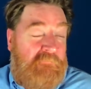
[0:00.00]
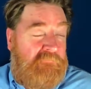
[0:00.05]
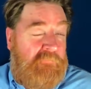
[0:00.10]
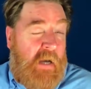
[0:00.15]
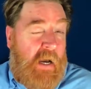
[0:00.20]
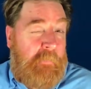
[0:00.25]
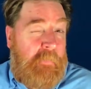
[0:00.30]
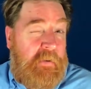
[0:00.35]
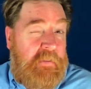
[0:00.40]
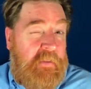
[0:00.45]

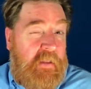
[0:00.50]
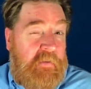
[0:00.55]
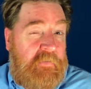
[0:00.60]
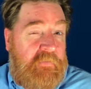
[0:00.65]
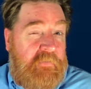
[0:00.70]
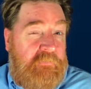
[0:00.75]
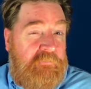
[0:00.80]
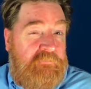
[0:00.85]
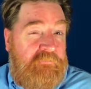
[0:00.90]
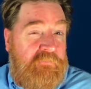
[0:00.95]
How about
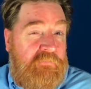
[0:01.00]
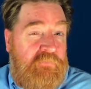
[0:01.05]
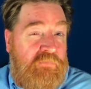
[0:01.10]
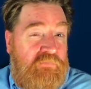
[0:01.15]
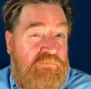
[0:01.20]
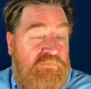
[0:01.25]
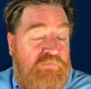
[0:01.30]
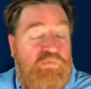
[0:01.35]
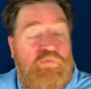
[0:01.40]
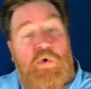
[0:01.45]
this?
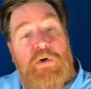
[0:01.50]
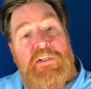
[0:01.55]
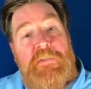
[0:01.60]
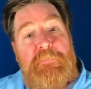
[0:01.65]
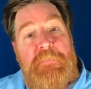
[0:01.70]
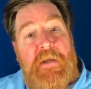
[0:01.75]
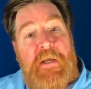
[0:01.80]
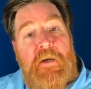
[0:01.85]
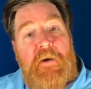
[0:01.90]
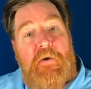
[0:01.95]
What's
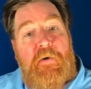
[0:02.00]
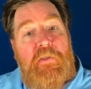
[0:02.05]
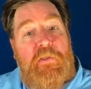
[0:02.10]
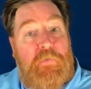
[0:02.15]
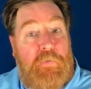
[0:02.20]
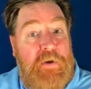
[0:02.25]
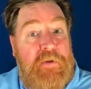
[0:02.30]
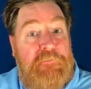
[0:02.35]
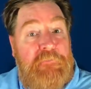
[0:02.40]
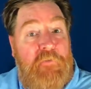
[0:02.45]
bigger,
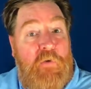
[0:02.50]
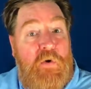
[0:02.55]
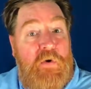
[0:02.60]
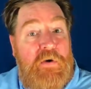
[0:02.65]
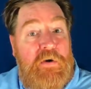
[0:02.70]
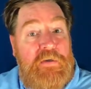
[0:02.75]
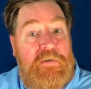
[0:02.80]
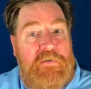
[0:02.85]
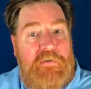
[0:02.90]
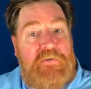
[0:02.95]

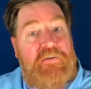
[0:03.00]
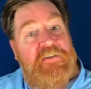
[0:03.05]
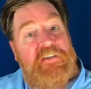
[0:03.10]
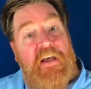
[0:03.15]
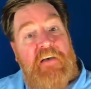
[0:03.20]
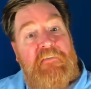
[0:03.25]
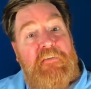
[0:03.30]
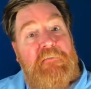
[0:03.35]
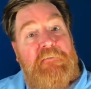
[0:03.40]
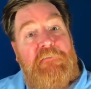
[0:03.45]
3/4 or
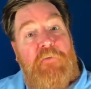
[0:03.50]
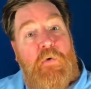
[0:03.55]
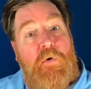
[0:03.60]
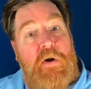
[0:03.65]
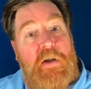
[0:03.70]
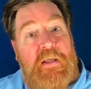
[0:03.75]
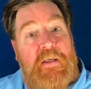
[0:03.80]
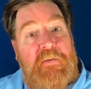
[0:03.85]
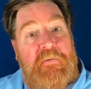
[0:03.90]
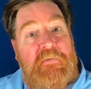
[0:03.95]

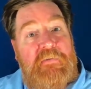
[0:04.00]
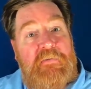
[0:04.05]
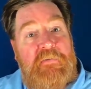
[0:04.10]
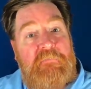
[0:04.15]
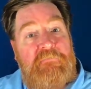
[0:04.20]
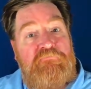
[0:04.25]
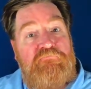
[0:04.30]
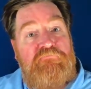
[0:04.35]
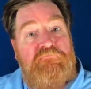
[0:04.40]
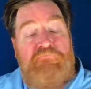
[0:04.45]
7/40?
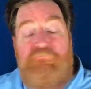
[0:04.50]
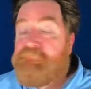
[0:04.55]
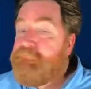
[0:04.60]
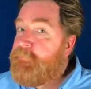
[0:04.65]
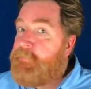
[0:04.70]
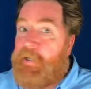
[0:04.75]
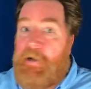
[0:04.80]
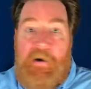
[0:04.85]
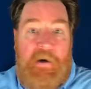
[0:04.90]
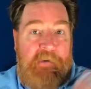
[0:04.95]

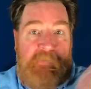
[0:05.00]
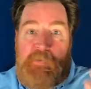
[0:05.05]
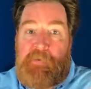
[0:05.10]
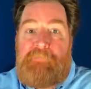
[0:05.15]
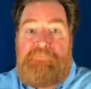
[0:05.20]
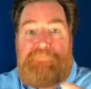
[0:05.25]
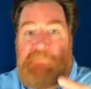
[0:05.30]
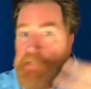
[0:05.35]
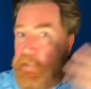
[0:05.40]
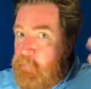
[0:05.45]
All right,
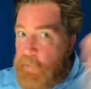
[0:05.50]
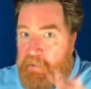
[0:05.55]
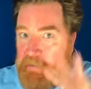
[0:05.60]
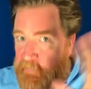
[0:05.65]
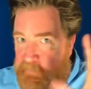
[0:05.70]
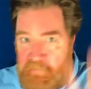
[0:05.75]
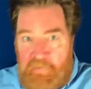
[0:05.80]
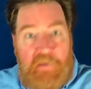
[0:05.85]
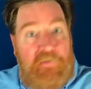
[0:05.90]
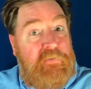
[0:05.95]
well, tell you what,
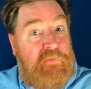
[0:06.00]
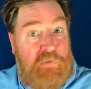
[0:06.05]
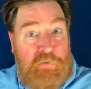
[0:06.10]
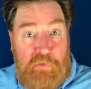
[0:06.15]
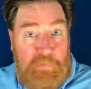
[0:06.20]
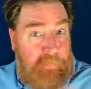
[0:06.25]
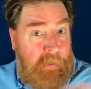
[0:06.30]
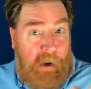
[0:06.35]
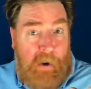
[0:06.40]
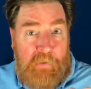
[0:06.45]
let's do
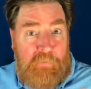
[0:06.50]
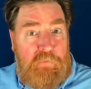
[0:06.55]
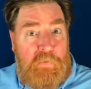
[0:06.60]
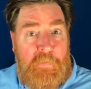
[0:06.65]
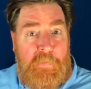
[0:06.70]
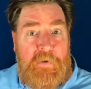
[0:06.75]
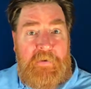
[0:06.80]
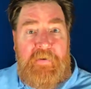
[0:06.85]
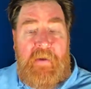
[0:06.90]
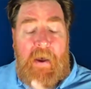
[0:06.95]
the bars one
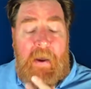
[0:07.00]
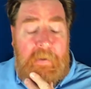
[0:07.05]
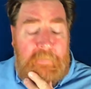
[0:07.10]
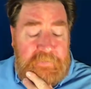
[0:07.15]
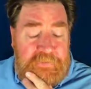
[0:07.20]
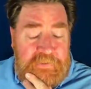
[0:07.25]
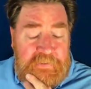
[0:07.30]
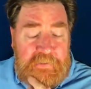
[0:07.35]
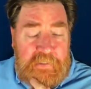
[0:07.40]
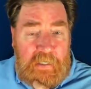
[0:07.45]
more time.
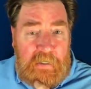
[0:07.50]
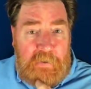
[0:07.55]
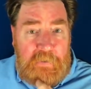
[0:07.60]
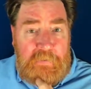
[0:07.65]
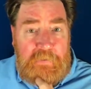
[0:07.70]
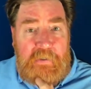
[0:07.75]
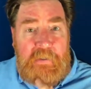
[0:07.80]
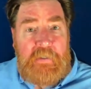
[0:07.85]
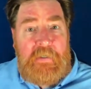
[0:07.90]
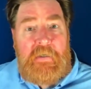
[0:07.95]
Let's see
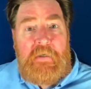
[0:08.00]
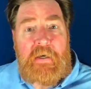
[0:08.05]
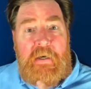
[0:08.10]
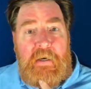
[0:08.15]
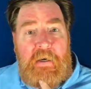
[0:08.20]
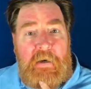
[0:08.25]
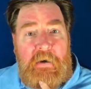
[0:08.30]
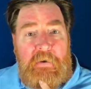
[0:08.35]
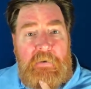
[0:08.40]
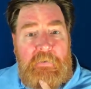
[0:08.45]
how
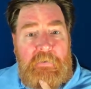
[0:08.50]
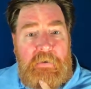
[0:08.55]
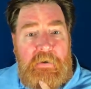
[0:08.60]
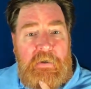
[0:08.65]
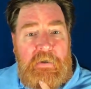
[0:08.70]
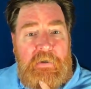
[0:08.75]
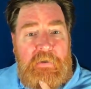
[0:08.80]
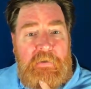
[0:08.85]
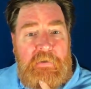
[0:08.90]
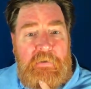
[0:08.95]

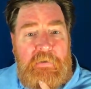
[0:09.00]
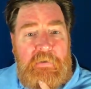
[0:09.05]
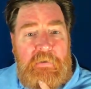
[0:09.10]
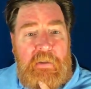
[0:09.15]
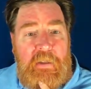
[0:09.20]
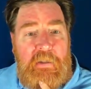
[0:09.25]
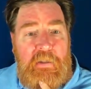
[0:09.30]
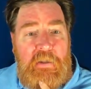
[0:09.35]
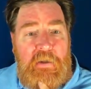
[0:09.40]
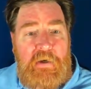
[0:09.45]

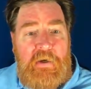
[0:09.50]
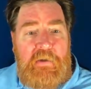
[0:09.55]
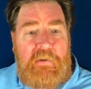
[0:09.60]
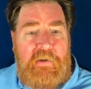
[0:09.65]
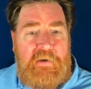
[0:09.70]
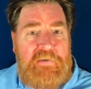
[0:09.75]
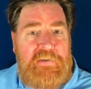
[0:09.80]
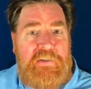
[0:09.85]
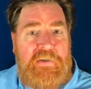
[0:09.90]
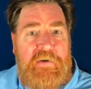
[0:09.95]
they look.
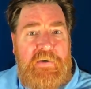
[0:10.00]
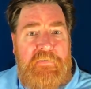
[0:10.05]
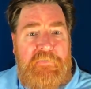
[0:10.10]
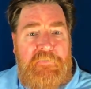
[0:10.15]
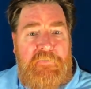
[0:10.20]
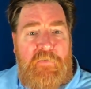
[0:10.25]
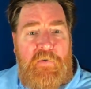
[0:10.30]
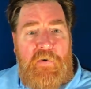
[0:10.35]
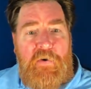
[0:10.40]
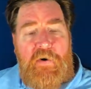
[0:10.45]
There's
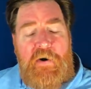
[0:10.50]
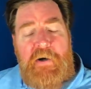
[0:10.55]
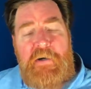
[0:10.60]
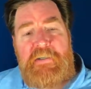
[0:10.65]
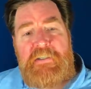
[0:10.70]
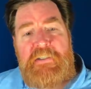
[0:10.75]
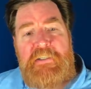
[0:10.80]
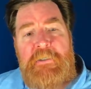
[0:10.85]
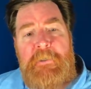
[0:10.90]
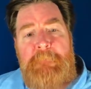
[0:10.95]

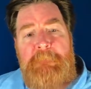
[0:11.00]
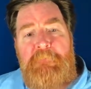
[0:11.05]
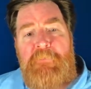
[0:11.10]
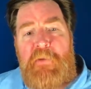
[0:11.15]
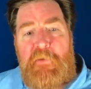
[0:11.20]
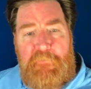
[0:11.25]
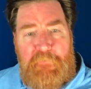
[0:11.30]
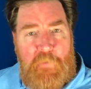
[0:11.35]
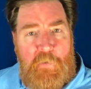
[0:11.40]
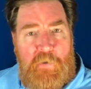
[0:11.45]
3/4,
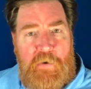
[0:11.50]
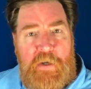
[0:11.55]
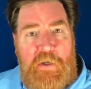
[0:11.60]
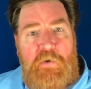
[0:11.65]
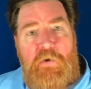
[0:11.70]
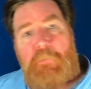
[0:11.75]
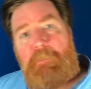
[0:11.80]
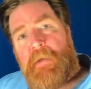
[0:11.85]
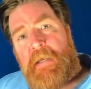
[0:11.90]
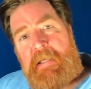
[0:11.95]
4
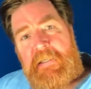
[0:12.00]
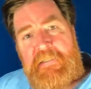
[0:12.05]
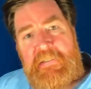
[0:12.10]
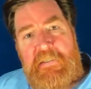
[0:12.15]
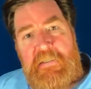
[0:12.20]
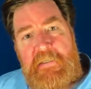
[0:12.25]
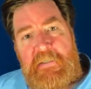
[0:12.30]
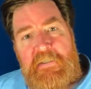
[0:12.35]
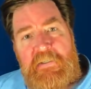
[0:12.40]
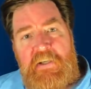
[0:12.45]
equal
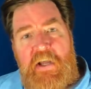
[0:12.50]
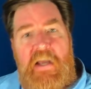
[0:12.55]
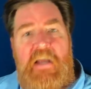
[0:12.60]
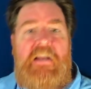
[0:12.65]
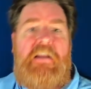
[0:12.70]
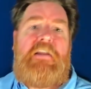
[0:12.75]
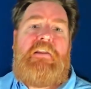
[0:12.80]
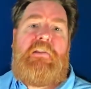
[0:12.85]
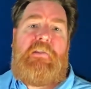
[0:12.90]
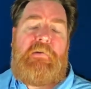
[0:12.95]
pieces, shade
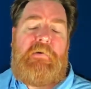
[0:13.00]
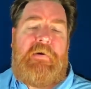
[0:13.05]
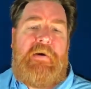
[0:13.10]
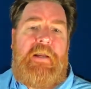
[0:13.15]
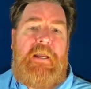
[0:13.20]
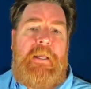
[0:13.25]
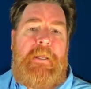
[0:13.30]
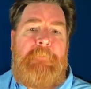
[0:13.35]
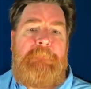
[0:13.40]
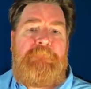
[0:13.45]
in
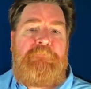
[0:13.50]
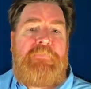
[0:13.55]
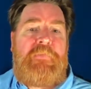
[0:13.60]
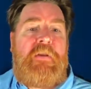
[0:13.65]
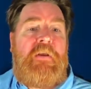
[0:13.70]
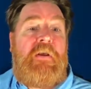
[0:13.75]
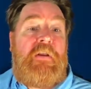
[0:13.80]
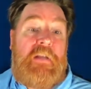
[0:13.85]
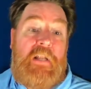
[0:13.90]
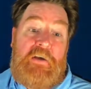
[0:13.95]
3.
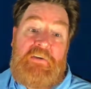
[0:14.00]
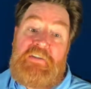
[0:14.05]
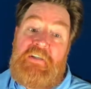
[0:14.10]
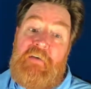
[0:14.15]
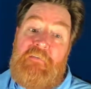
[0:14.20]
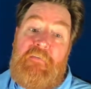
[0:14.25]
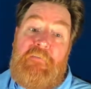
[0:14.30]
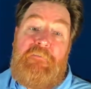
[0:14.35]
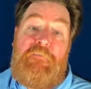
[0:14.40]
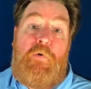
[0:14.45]
Now
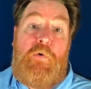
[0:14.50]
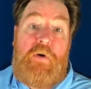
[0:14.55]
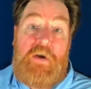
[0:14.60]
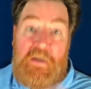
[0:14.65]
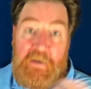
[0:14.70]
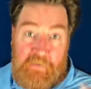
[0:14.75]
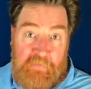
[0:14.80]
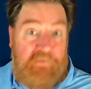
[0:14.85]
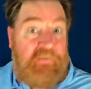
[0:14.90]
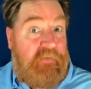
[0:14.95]

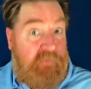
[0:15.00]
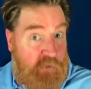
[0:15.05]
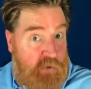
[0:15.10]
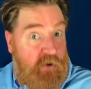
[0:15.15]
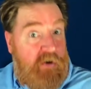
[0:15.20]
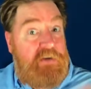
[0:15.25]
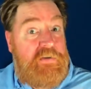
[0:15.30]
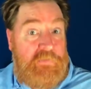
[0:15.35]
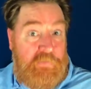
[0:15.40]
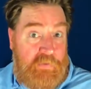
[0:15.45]
7/40, of
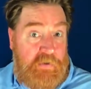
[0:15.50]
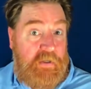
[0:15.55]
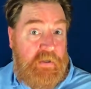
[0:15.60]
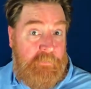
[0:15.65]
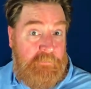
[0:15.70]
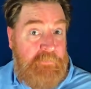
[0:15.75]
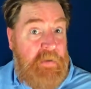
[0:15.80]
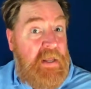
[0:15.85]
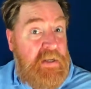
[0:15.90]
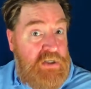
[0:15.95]
course, we're going to
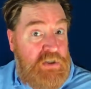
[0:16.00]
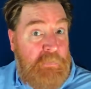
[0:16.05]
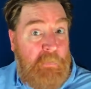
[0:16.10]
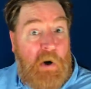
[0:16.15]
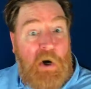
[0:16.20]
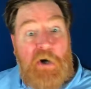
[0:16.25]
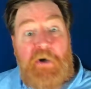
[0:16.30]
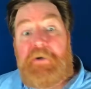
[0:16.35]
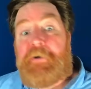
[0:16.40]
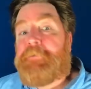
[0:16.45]

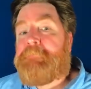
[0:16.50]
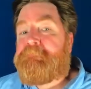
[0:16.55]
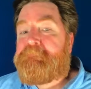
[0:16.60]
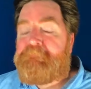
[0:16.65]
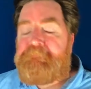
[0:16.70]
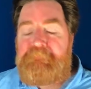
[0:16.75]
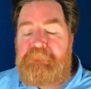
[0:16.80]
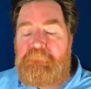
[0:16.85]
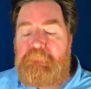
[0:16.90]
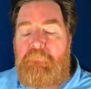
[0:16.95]
benchmark.
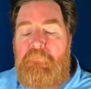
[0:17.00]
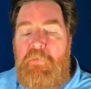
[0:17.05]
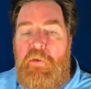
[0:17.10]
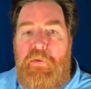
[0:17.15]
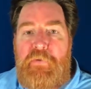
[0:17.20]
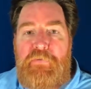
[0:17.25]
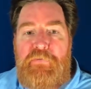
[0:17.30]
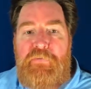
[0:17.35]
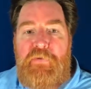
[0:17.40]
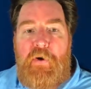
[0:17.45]

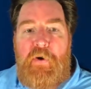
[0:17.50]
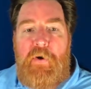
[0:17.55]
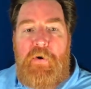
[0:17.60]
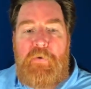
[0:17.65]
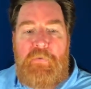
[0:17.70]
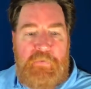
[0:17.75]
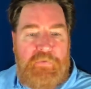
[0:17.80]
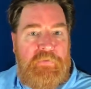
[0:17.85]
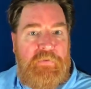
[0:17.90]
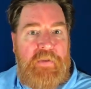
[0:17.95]
So
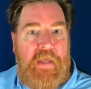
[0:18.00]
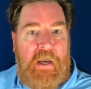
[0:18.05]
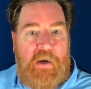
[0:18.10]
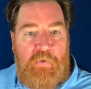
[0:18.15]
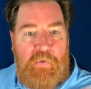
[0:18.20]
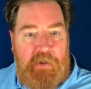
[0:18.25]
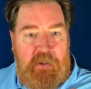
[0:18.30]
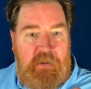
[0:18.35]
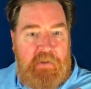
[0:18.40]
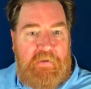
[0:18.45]
we'll do that
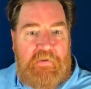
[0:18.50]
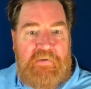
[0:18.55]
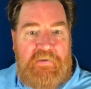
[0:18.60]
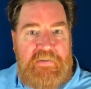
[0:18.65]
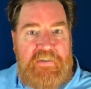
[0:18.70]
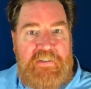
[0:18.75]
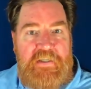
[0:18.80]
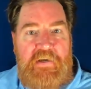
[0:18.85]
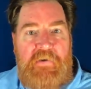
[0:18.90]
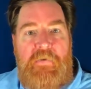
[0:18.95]
quickly. There's
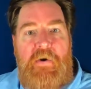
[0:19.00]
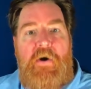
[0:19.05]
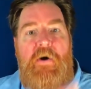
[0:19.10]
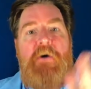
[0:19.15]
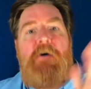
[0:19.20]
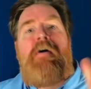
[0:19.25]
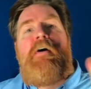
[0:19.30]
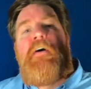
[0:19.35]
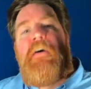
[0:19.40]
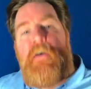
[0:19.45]

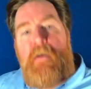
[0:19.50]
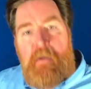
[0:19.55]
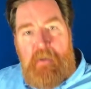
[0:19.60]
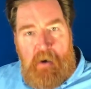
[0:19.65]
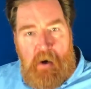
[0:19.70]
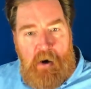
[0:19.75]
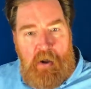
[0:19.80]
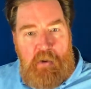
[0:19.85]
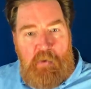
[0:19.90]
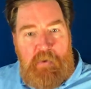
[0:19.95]
0.
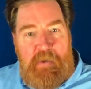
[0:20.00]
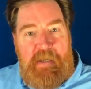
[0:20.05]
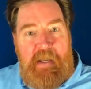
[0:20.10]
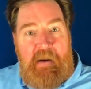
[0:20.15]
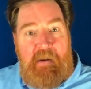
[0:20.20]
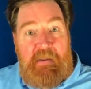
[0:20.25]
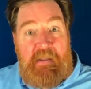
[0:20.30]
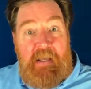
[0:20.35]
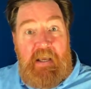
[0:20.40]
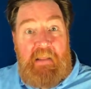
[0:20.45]
All the way down
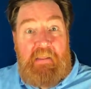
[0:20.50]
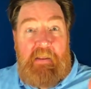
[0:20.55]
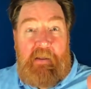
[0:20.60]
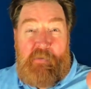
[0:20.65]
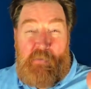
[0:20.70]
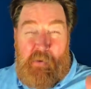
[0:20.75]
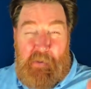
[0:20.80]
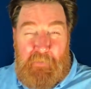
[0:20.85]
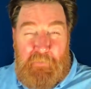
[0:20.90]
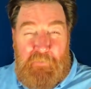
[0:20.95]
at the end,
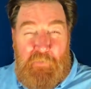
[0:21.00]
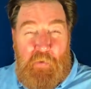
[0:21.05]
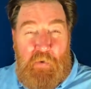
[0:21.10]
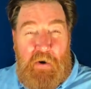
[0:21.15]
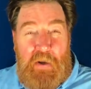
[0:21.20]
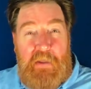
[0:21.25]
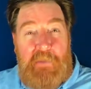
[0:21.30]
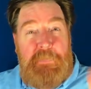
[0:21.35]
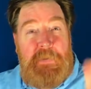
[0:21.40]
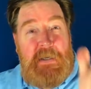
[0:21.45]
that's where the
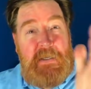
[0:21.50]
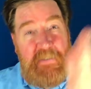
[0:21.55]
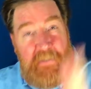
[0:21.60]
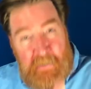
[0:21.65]
40th piece.